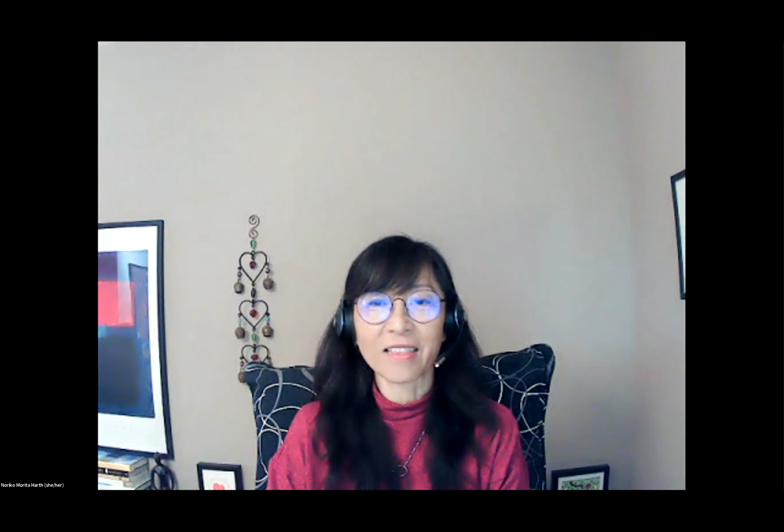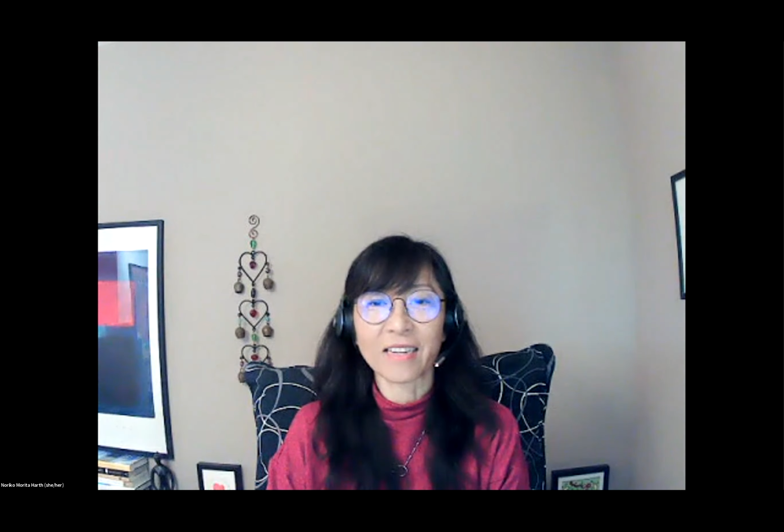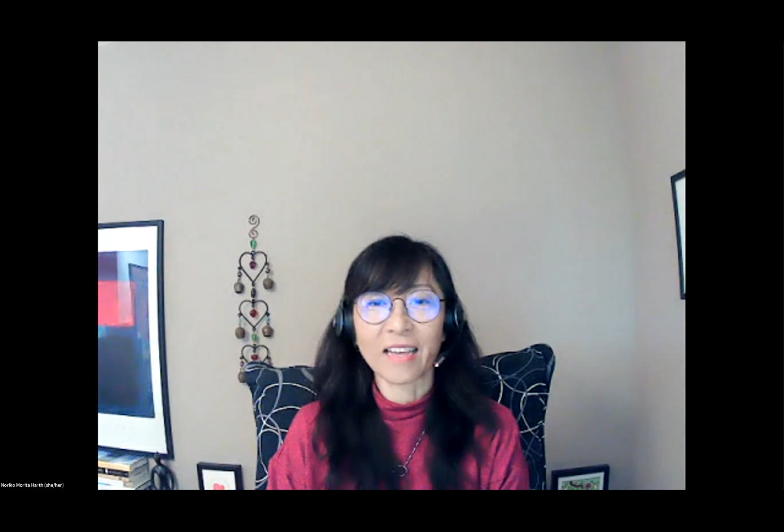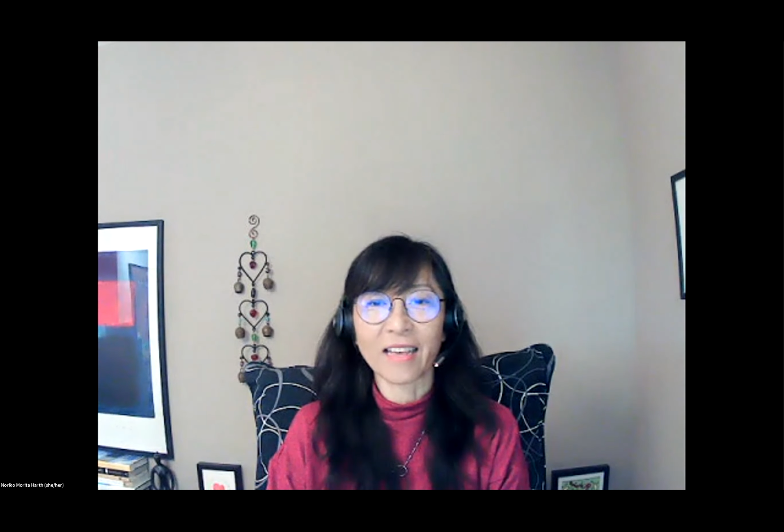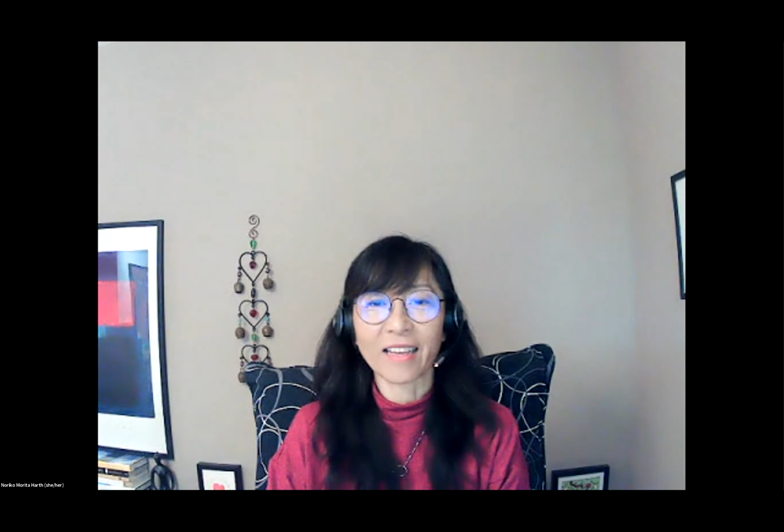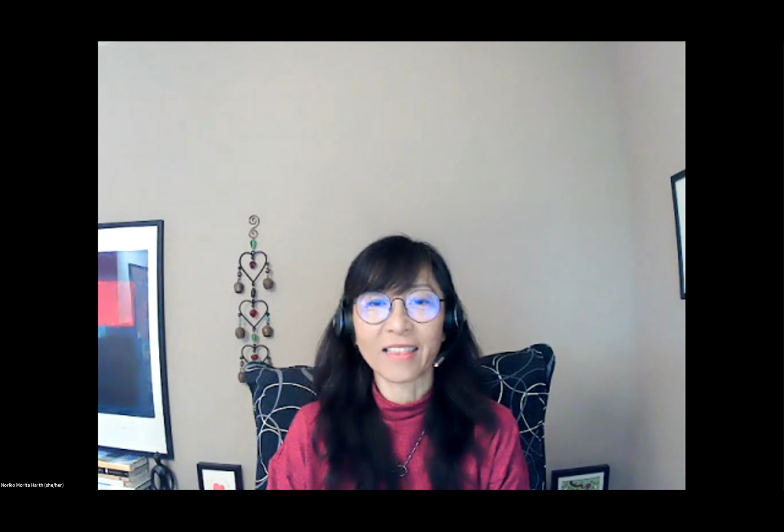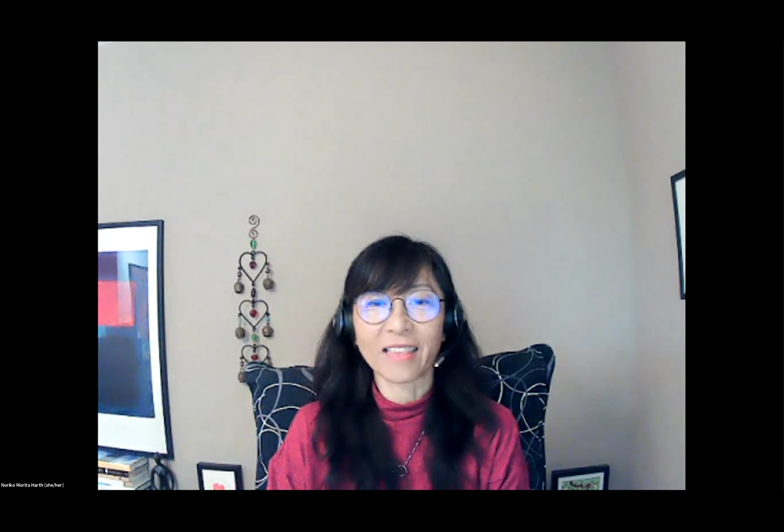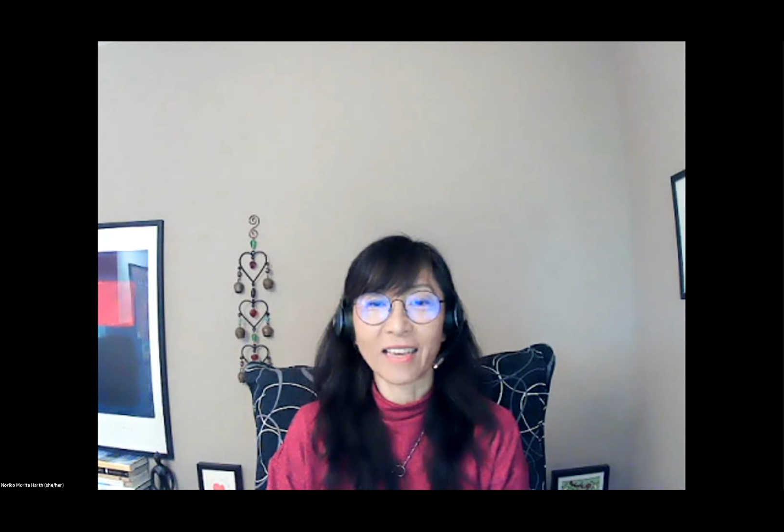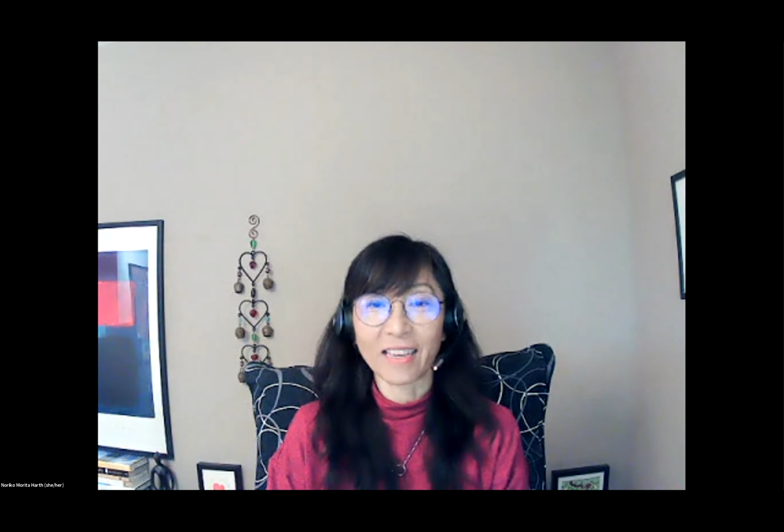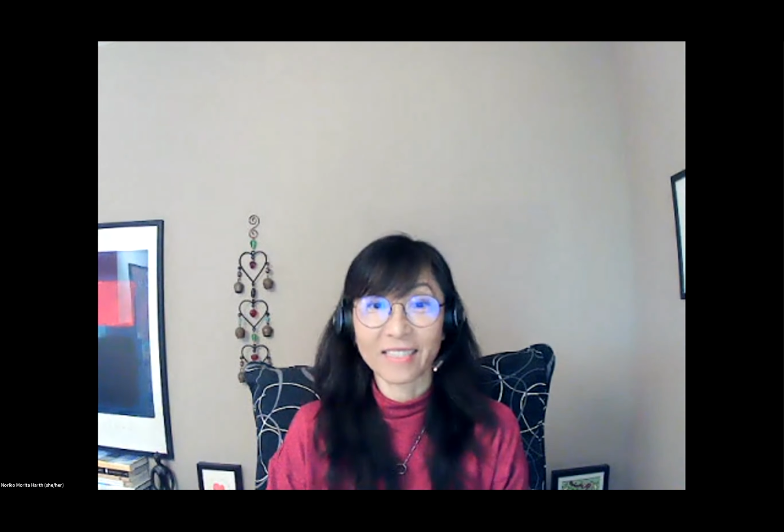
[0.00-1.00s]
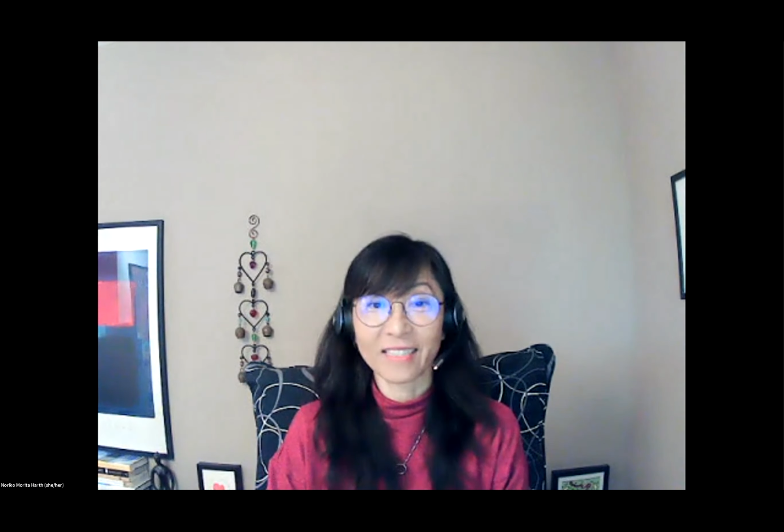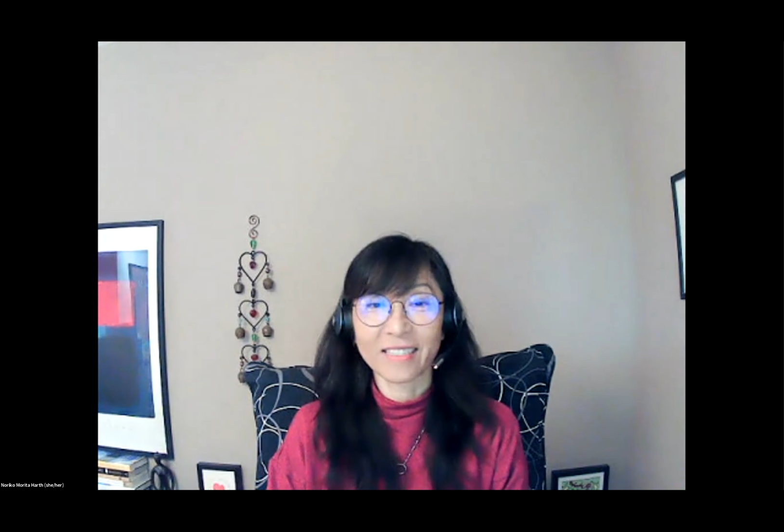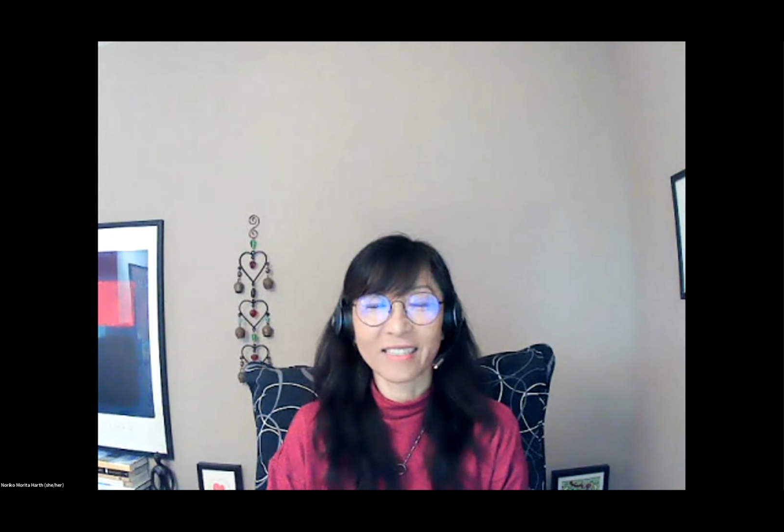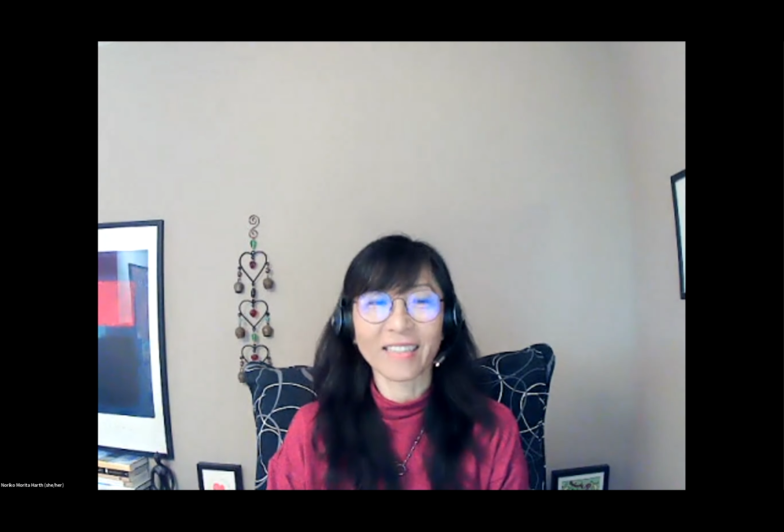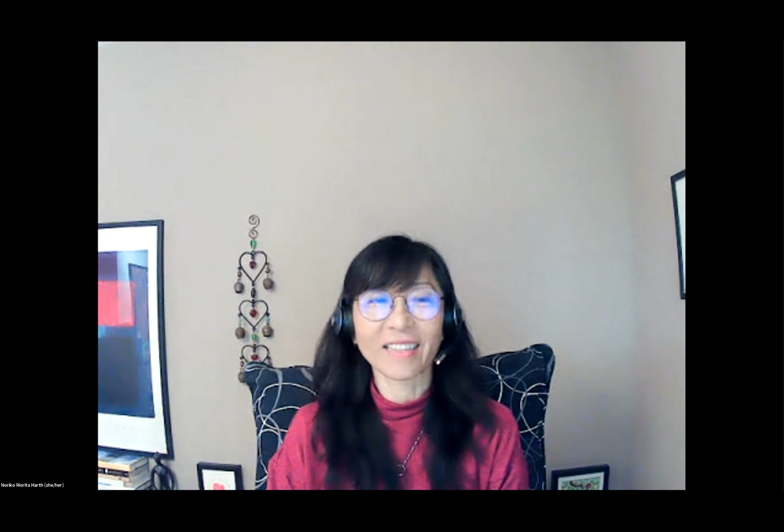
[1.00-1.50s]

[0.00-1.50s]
the day like this.